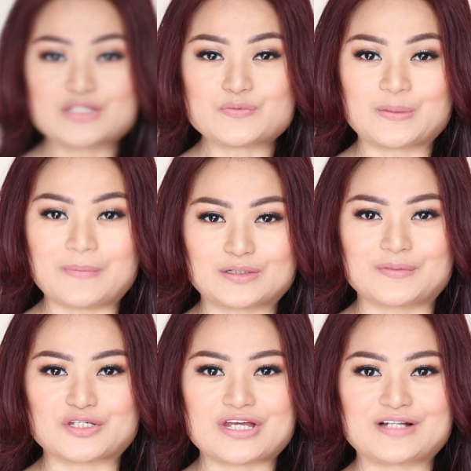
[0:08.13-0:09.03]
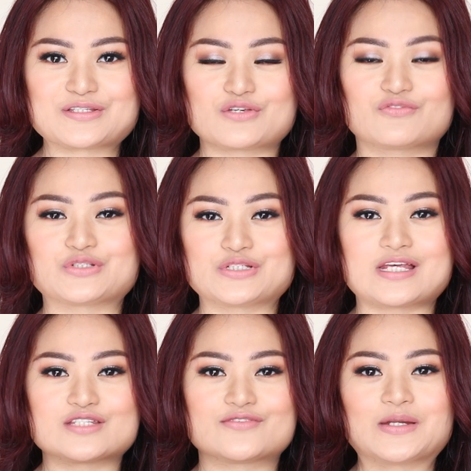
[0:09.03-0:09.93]
guys, welcome back to my channel. So for
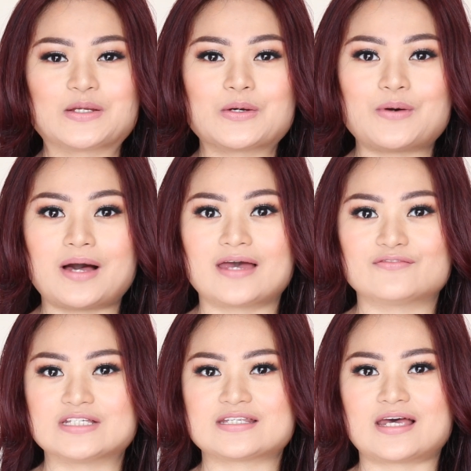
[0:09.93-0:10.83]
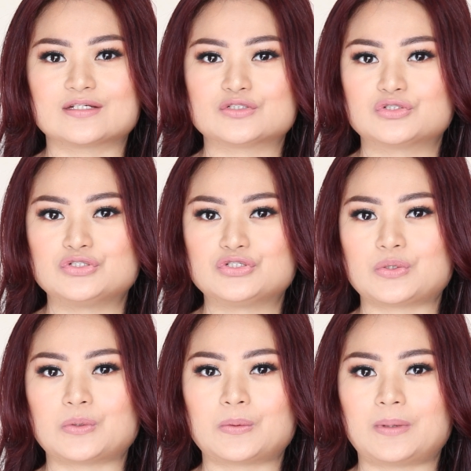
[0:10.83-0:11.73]
today's video, I've decided to
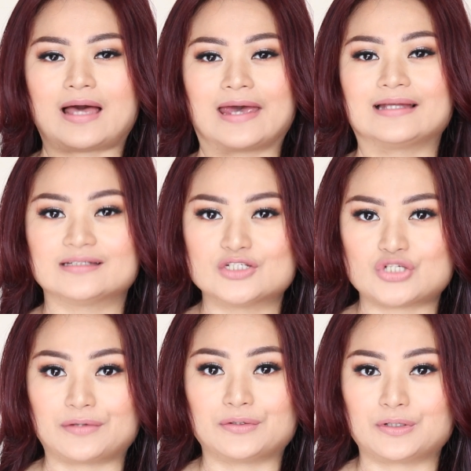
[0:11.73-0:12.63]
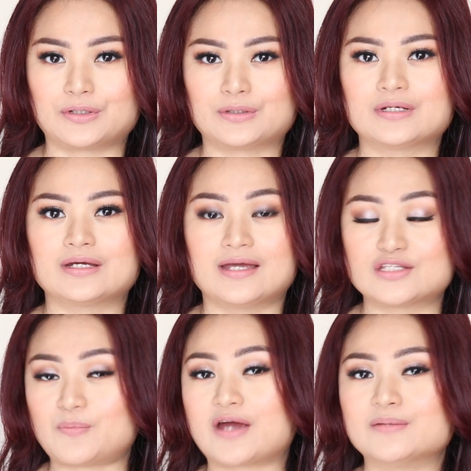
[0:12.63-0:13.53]
do Kylie Jenner
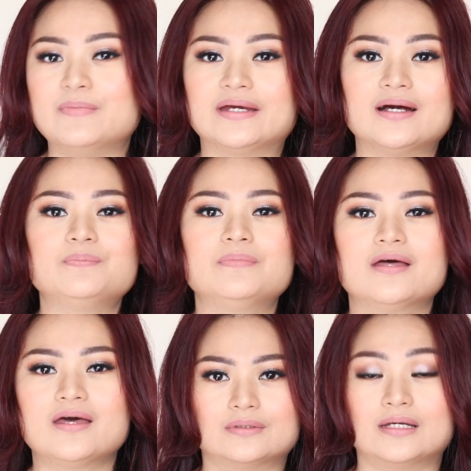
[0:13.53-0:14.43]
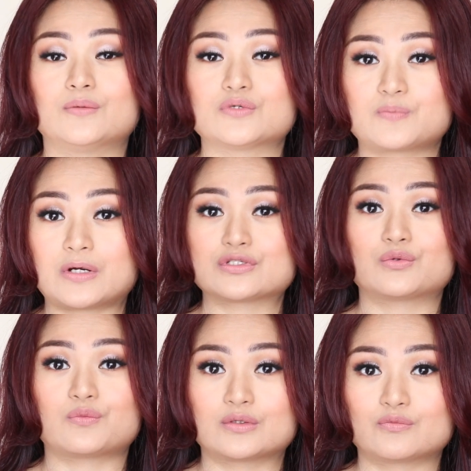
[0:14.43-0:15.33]
inspired makeup, and I was
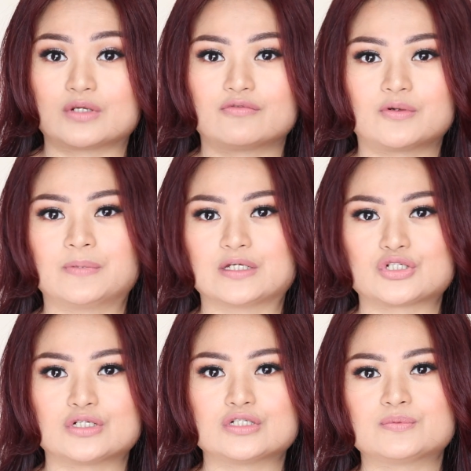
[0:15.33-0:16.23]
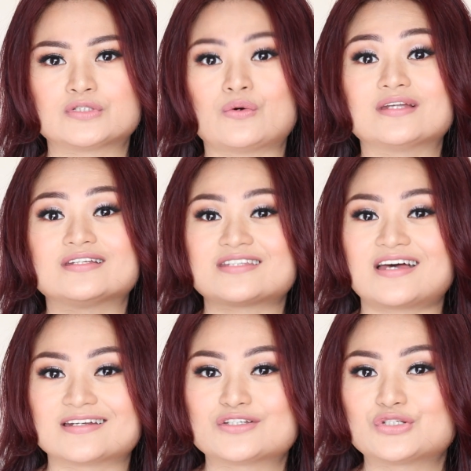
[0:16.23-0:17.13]
browsing around one of her pictures, so I
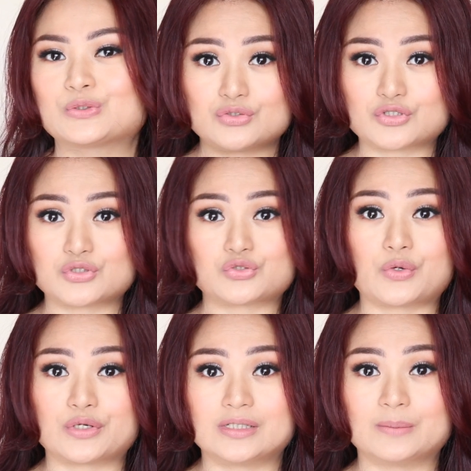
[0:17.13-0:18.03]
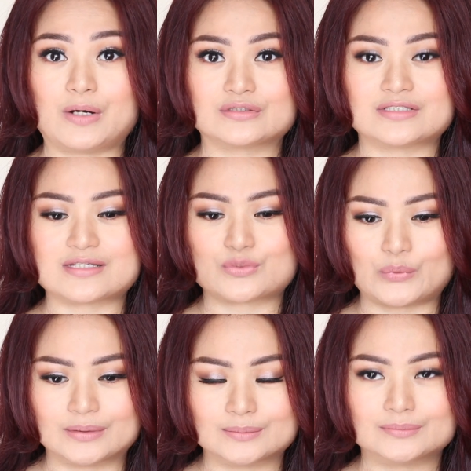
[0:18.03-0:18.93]
decided to do a tutorial about this
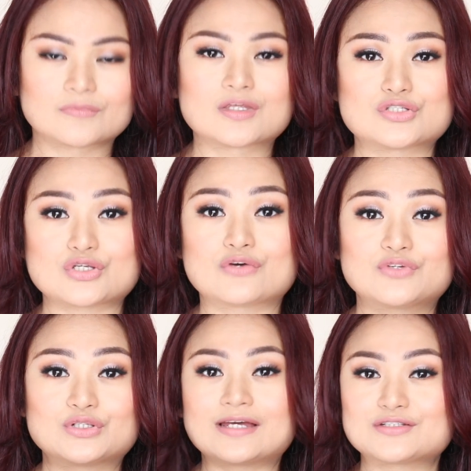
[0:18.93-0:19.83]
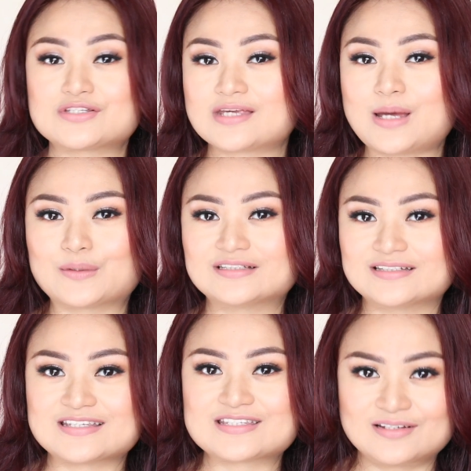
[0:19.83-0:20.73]
one. So if you'd like to see how I
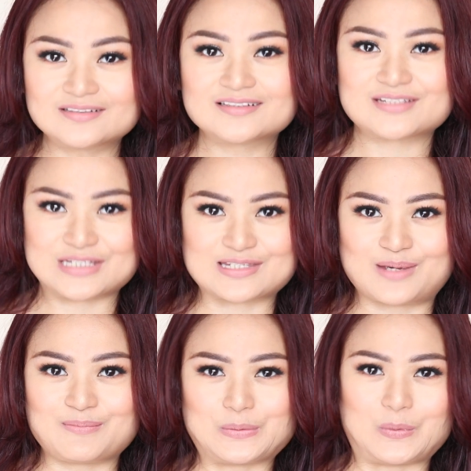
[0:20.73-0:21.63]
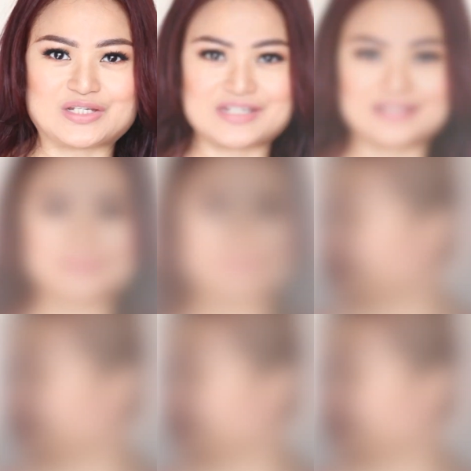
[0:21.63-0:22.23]
did this look, just keep on watching.